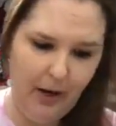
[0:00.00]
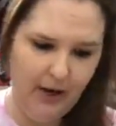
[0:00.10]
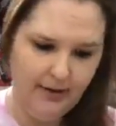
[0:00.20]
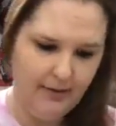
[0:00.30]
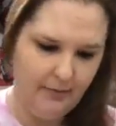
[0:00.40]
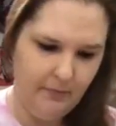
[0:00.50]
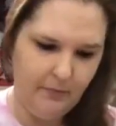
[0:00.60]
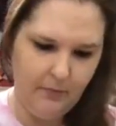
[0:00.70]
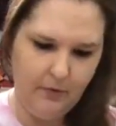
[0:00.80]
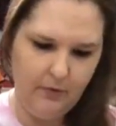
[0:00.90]
buy some,
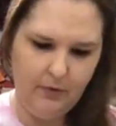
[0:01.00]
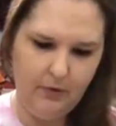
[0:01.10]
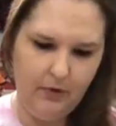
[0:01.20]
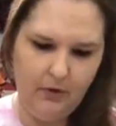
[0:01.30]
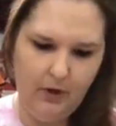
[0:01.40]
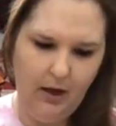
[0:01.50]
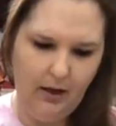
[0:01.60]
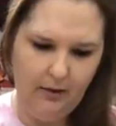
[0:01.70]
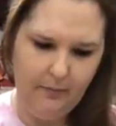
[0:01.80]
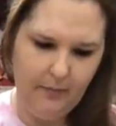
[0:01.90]

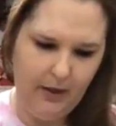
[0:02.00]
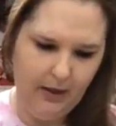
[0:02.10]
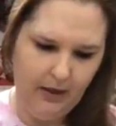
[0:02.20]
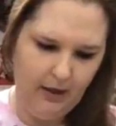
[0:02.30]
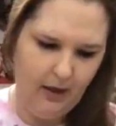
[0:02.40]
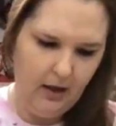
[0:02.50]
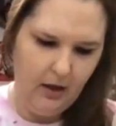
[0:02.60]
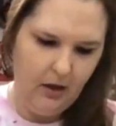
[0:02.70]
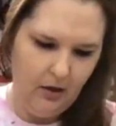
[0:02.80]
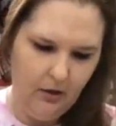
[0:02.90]
any
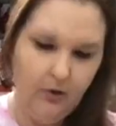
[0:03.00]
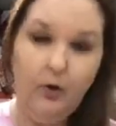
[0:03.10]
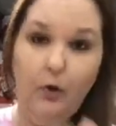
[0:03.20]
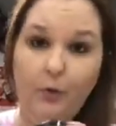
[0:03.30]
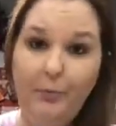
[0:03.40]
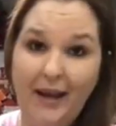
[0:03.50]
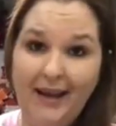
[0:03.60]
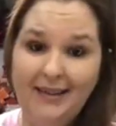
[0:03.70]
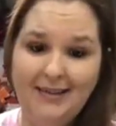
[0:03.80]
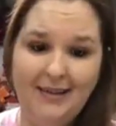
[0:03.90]
gold
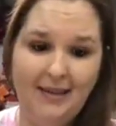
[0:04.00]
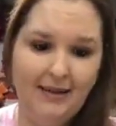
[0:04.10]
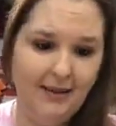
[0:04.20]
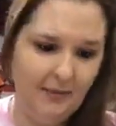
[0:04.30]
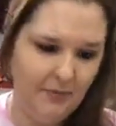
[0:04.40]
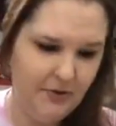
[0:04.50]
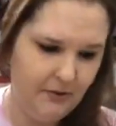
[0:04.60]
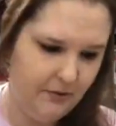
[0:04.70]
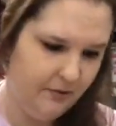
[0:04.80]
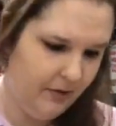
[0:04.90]
paste anytime
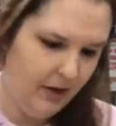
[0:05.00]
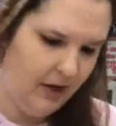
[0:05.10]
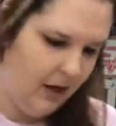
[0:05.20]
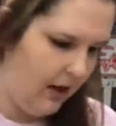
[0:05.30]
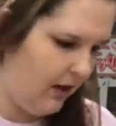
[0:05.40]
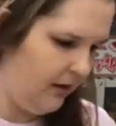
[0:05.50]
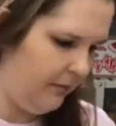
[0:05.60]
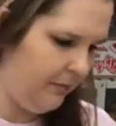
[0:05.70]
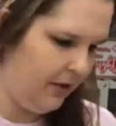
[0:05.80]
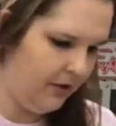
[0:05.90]
soon,
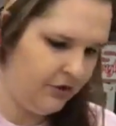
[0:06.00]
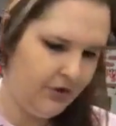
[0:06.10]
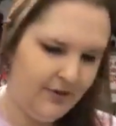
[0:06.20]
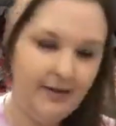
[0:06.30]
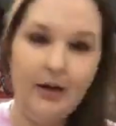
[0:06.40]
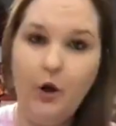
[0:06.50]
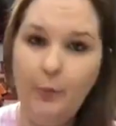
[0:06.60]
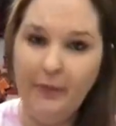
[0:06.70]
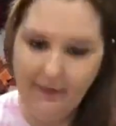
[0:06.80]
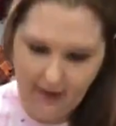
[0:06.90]
just
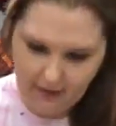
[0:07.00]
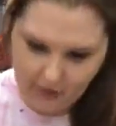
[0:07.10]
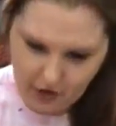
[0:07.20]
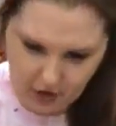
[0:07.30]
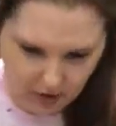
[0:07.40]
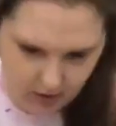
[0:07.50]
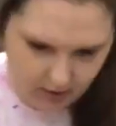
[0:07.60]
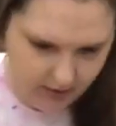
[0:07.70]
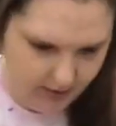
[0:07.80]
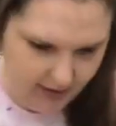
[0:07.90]
open that jar
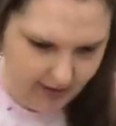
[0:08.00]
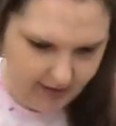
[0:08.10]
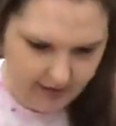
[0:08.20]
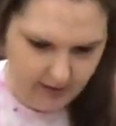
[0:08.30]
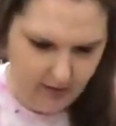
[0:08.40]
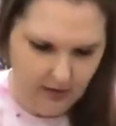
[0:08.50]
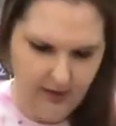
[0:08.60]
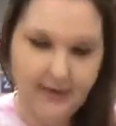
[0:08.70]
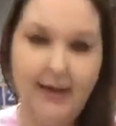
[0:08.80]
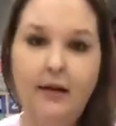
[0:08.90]
and
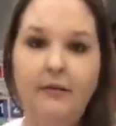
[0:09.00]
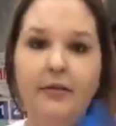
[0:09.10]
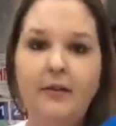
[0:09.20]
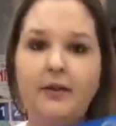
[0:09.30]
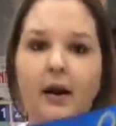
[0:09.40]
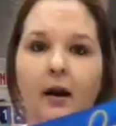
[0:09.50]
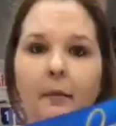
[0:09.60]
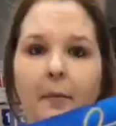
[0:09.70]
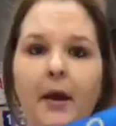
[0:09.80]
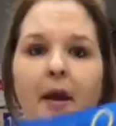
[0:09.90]
take off the
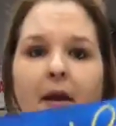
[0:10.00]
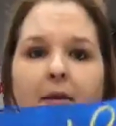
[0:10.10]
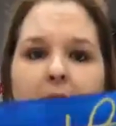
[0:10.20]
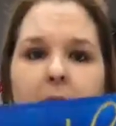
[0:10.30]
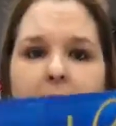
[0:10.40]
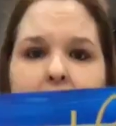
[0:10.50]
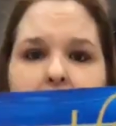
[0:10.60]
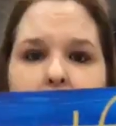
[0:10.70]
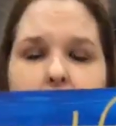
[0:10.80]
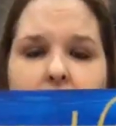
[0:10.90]
top to release
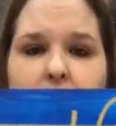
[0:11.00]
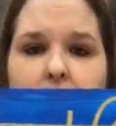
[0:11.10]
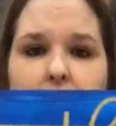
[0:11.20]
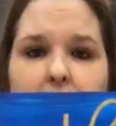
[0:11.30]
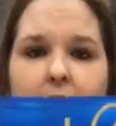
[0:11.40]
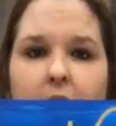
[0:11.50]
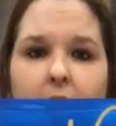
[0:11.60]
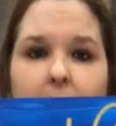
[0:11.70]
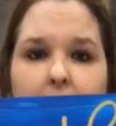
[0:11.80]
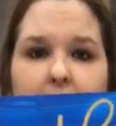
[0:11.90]
the pressure. Okay, look
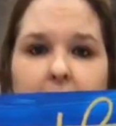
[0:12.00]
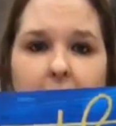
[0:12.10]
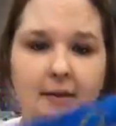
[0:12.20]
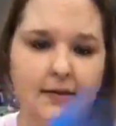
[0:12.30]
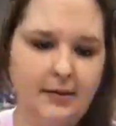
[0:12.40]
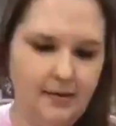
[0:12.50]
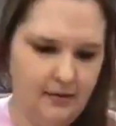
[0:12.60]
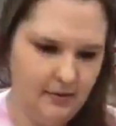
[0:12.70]
how pretty that is.